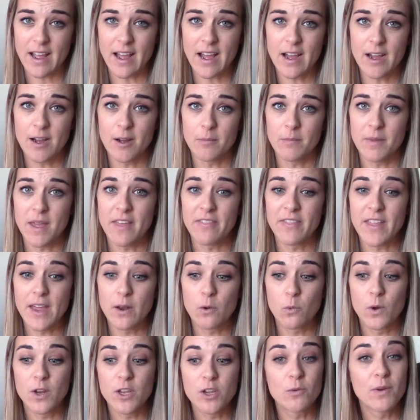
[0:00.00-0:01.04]
Um, and
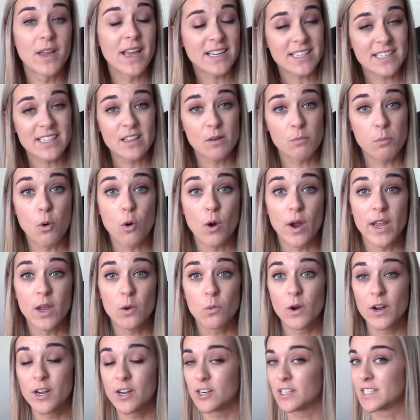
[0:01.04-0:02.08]
then when you get to the point
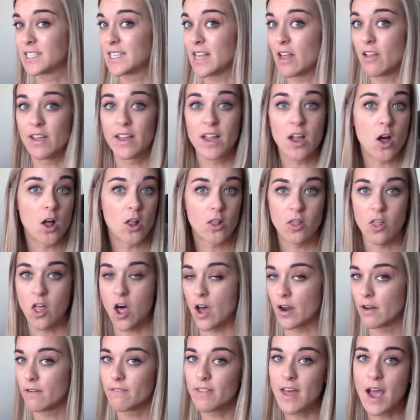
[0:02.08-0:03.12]
where you're selling a
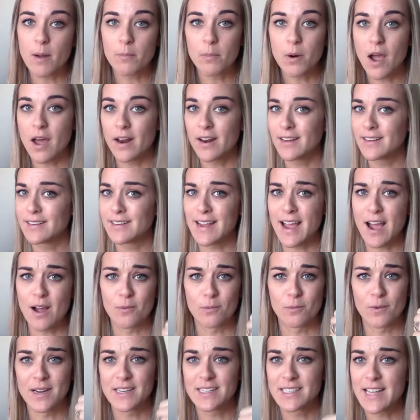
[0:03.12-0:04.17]
lot of that product,
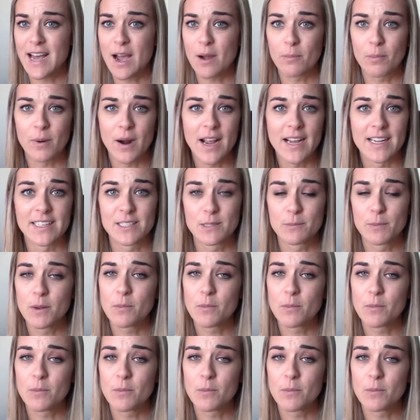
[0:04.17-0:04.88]
yeah, raise that price.